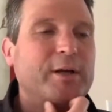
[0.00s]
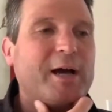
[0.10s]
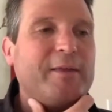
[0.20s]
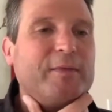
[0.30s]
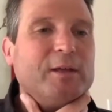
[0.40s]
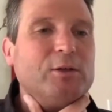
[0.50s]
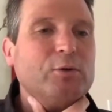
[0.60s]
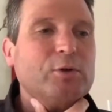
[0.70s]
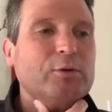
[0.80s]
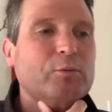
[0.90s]
but I think
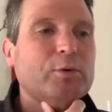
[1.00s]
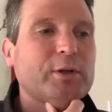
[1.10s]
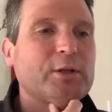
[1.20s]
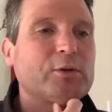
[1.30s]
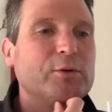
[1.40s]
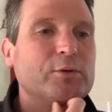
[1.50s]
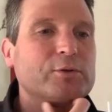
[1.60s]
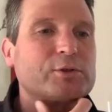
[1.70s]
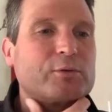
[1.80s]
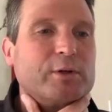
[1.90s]
you could really
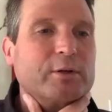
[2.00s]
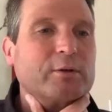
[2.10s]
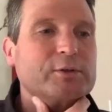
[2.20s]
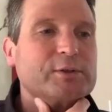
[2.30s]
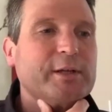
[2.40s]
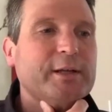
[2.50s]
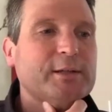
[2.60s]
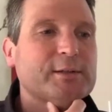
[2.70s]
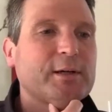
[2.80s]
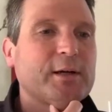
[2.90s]
lose critical
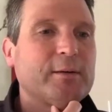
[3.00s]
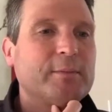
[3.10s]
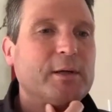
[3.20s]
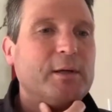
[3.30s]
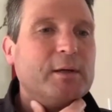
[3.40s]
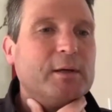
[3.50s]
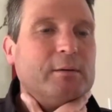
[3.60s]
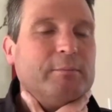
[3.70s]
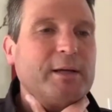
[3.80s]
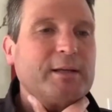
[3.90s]
study time
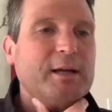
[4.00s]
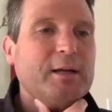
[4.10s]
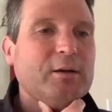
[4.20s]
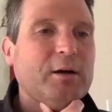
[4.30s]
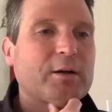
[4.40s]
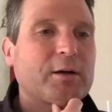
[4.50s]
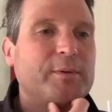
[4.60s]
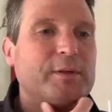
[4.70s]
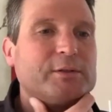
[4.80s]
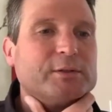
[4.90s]
by getting caught
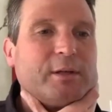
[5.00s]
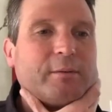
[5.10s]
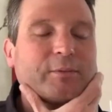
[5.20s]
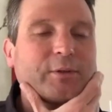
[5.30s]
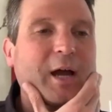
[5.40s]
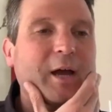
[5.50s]
up in the SIMs.